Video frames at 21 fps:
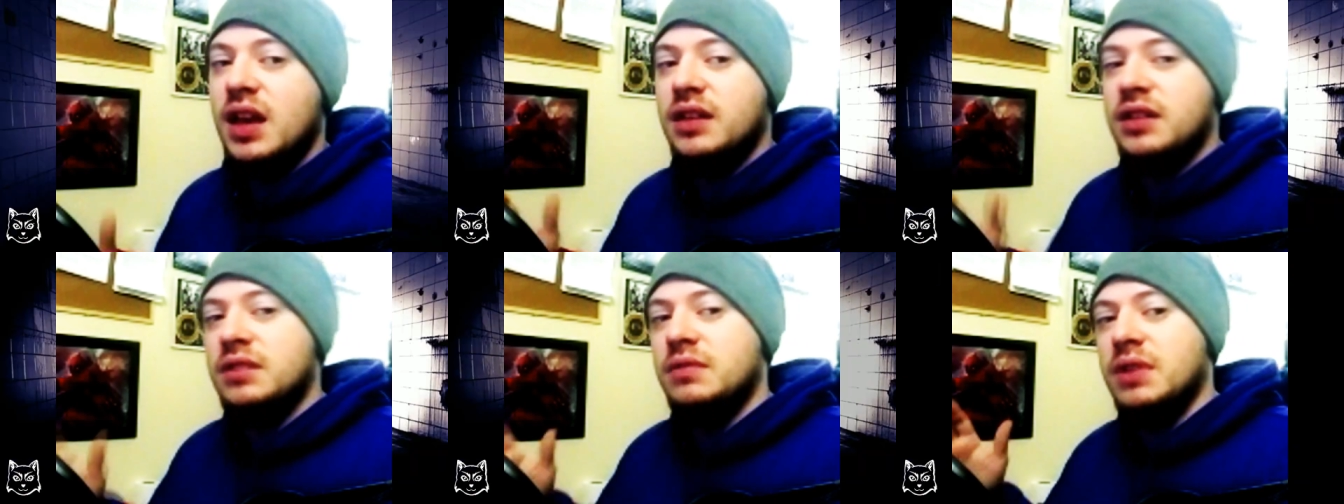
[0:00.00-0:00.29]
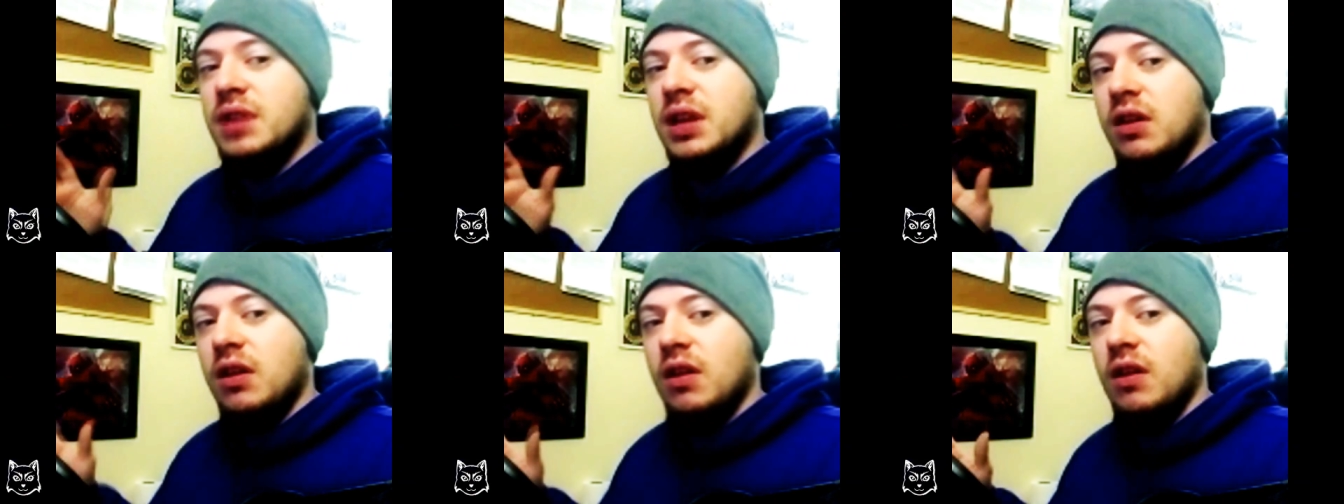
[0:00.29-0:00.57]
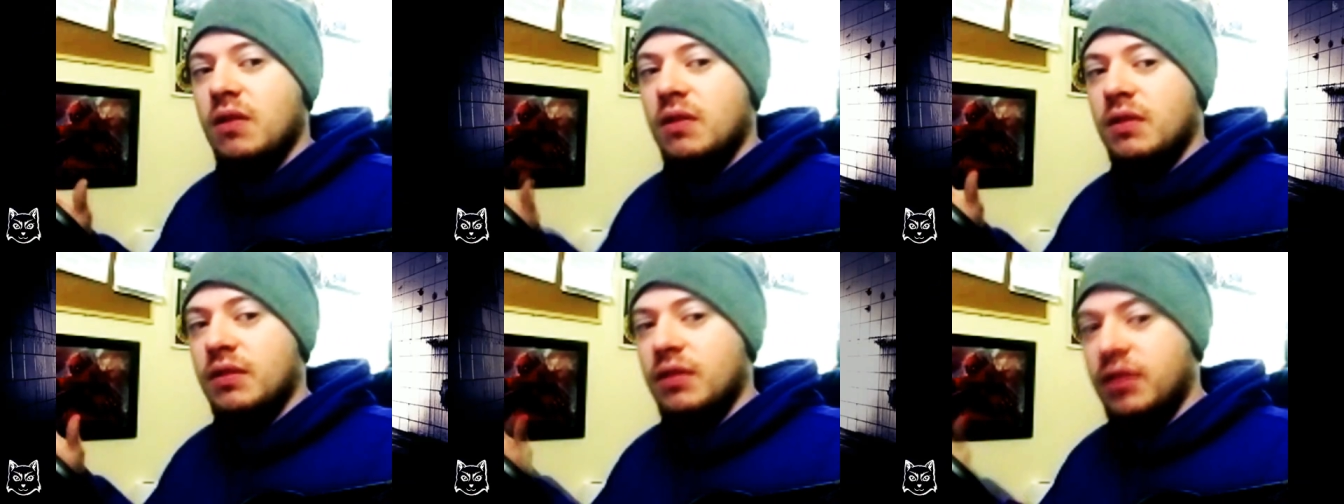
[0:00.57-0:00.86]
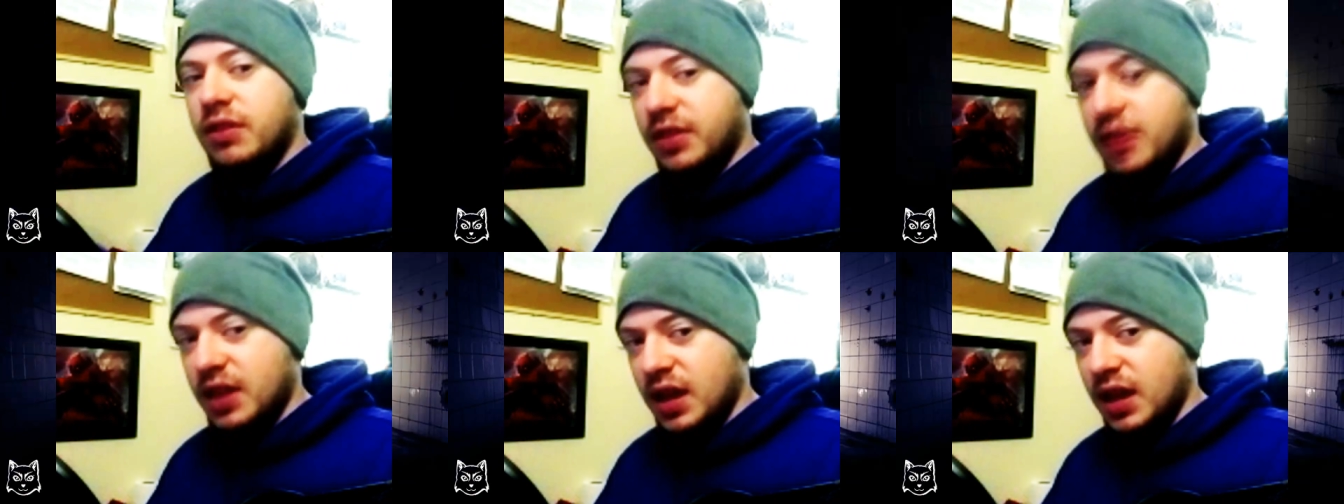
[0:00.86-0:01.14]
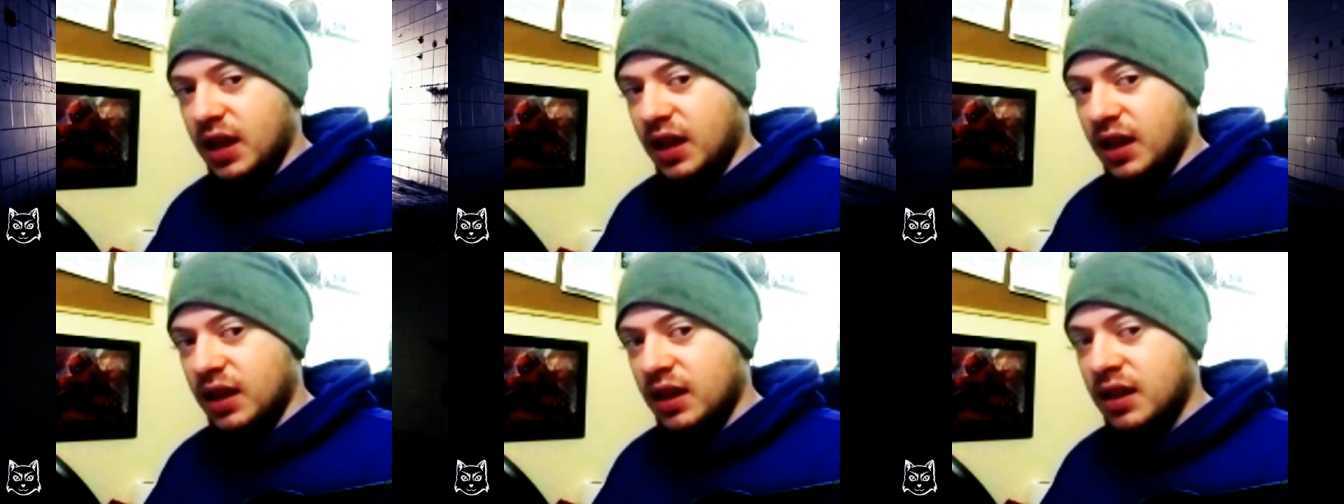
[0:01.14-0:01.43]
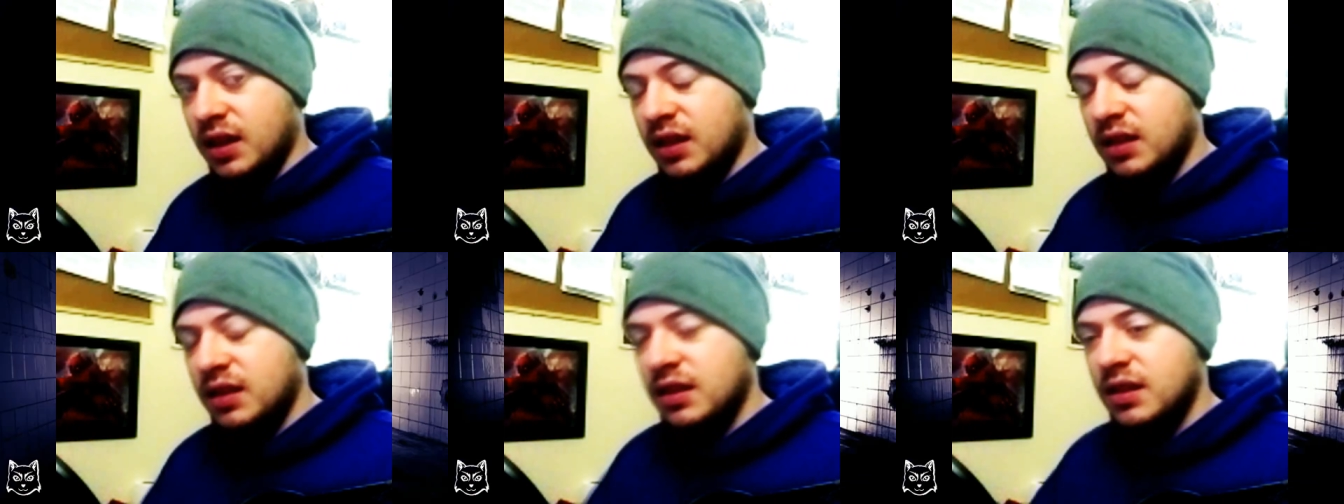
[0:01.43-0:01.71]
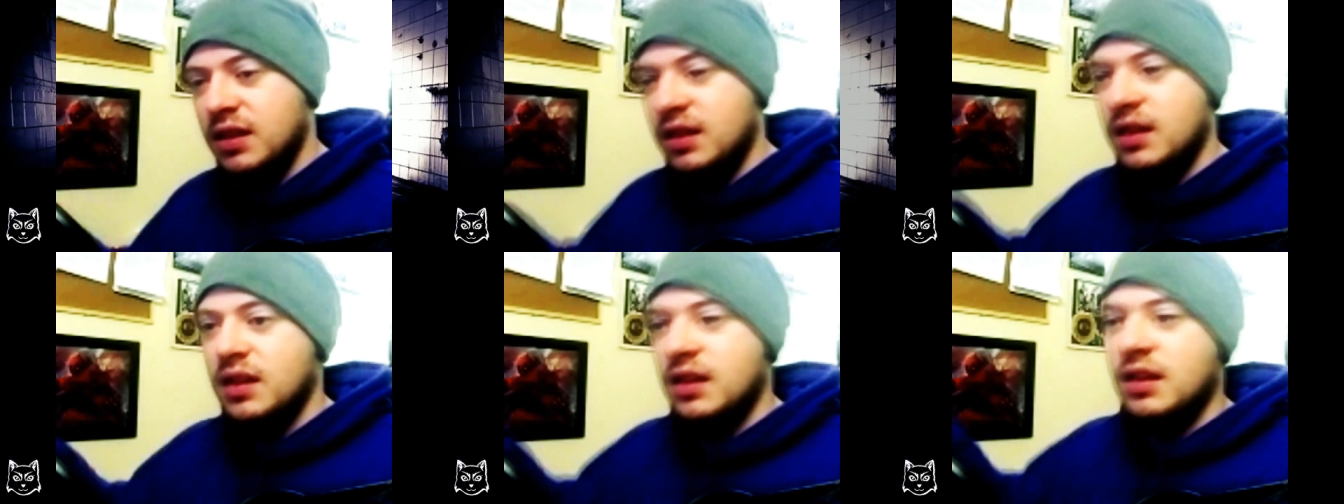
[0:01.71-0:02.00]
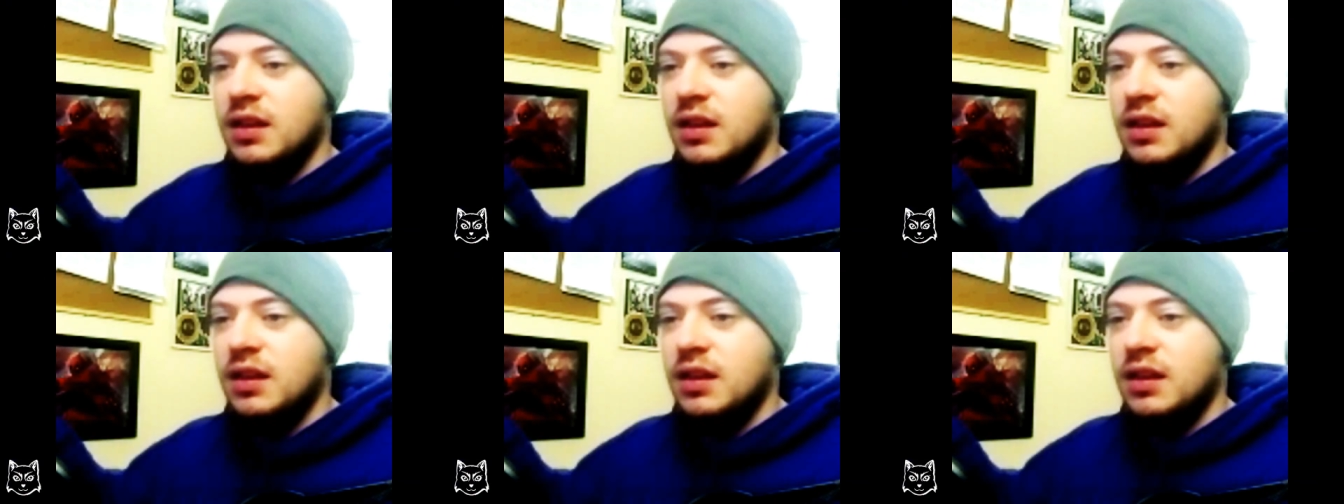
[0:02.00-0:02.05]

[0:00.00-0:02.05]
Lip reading: if that is a recurring thing,